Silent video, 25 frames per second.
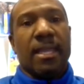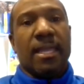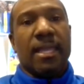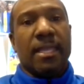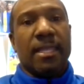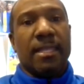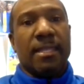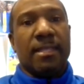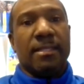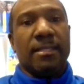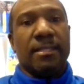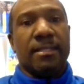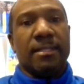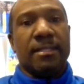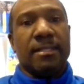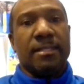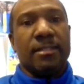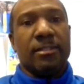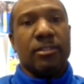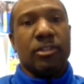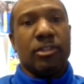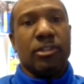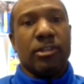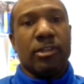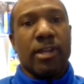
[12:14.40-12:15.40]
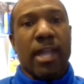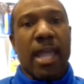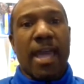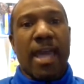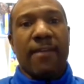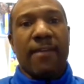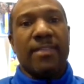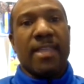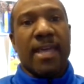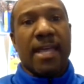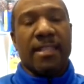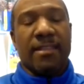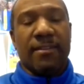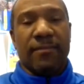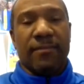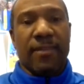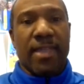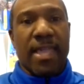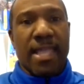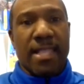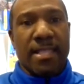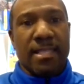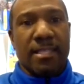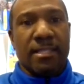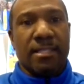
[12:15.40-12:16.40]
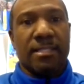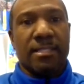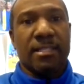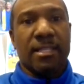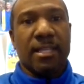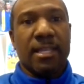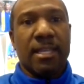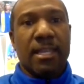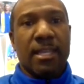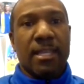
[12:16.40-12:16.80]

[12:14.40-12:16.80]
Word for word: and you have that advantage